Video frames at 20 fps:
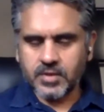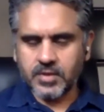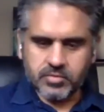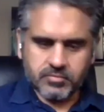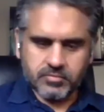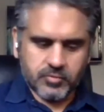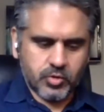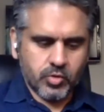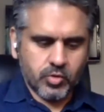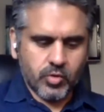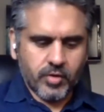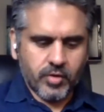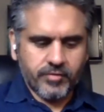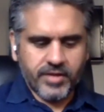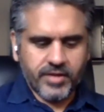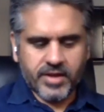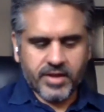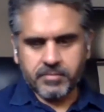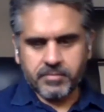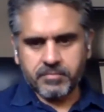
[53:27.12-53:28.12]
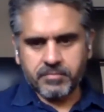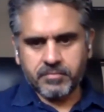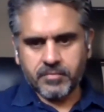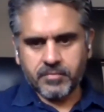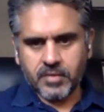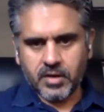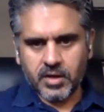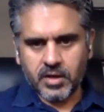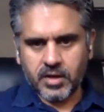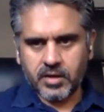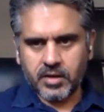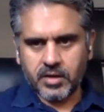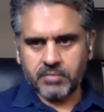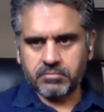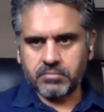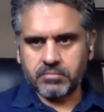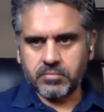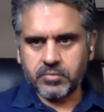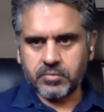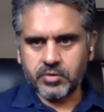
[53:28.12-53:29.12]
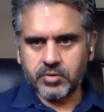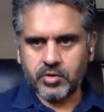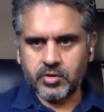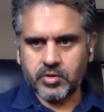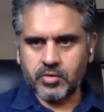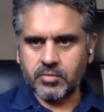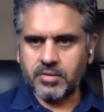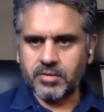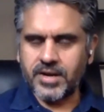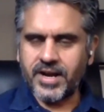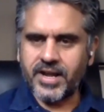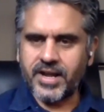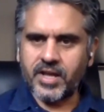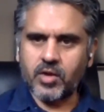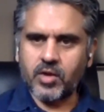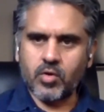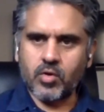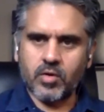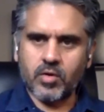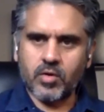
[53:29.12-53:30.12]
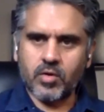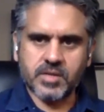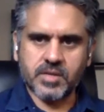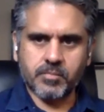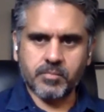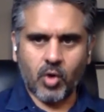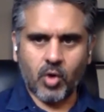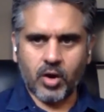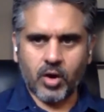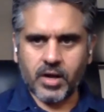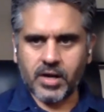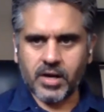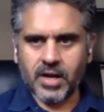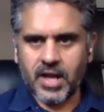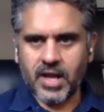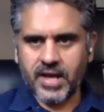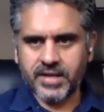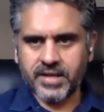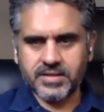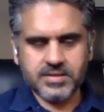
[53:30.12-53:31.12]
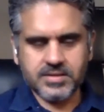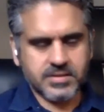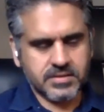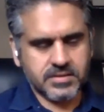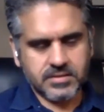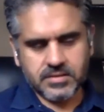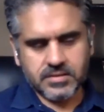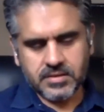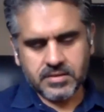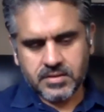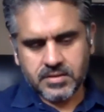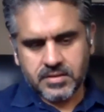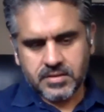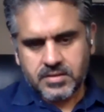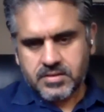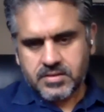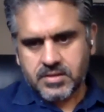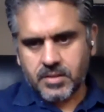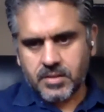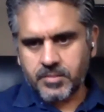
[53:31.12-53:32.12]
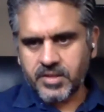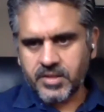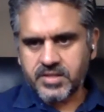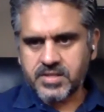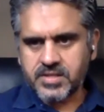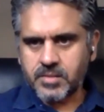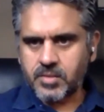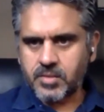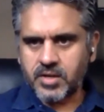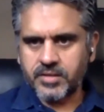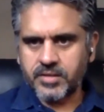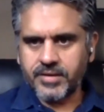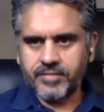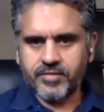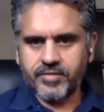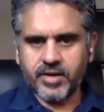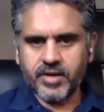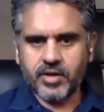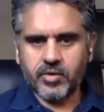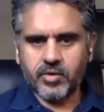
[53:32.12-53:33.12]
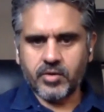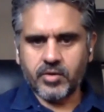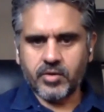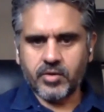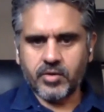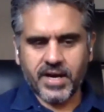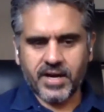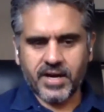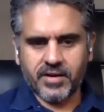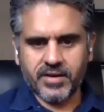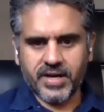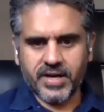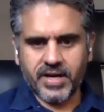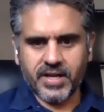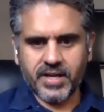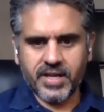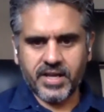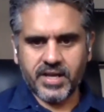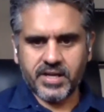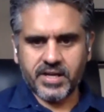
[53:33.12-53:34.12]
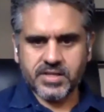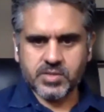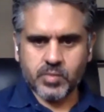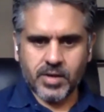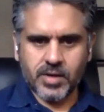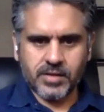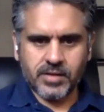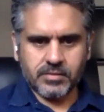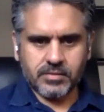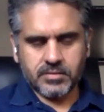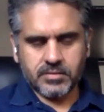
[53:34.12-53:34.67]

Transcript: do away, letting go of some product lines, something similar that we are doing at RateGain as well.